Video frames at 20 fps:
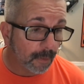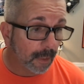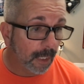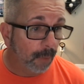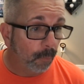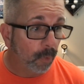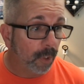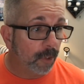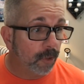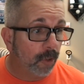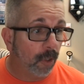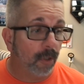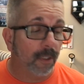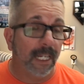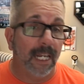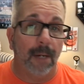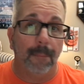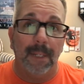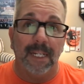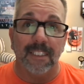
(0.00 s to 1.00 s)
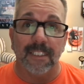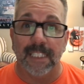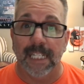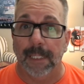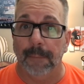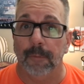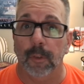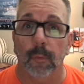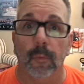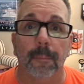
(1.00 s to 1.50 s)
I want to talk now about
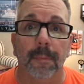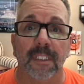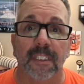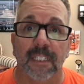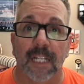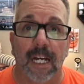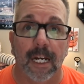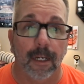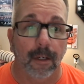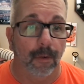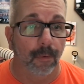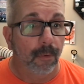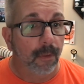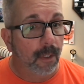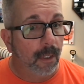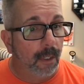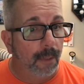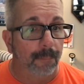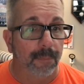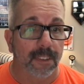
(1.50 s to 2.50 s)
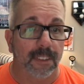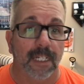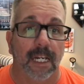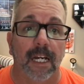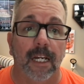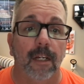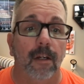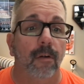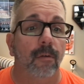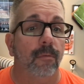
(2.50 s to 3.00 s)
Samuel Basallo.
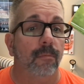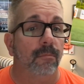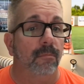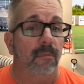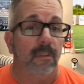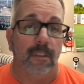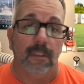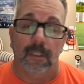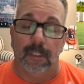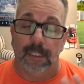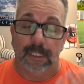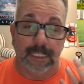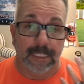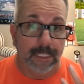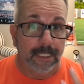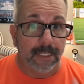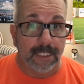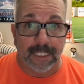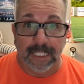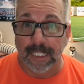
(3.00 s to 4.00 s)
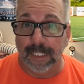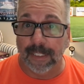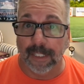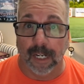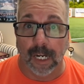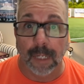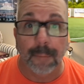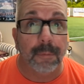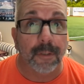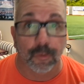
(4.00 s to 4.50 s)
Basallo, this kid, the
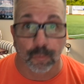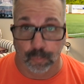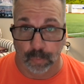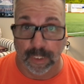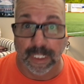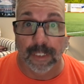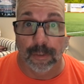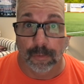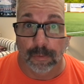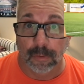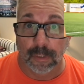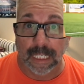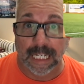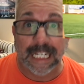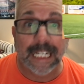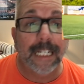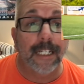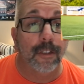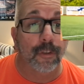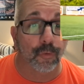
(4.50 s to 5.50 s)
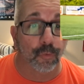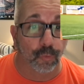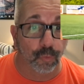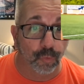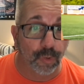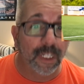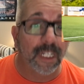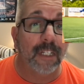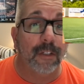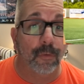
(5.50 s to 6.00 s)
hype is real. He is
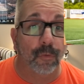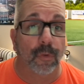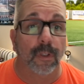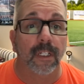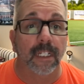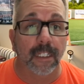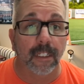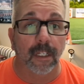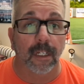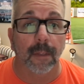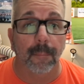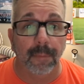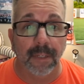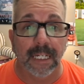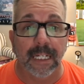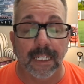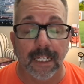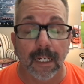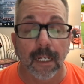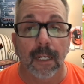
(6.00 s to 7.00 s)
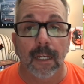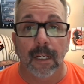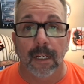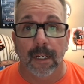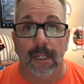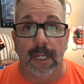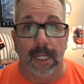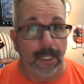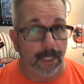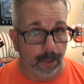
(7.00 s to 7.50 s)
really, really going to be
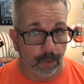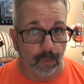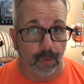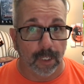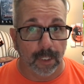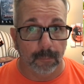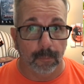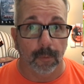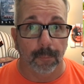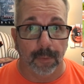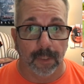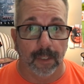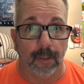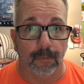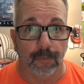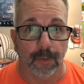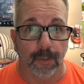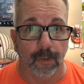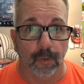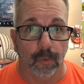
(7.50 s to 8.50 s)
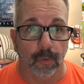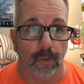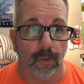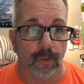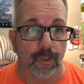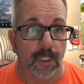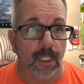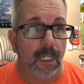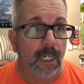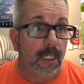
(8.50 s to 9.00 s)
an incredible player for the
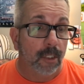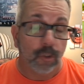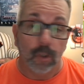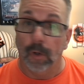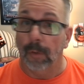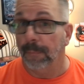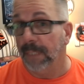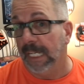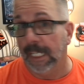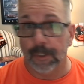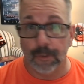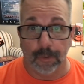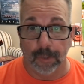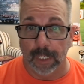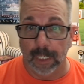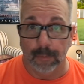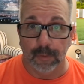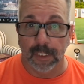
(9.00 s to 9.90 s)
Orioles. Saw him yesterday.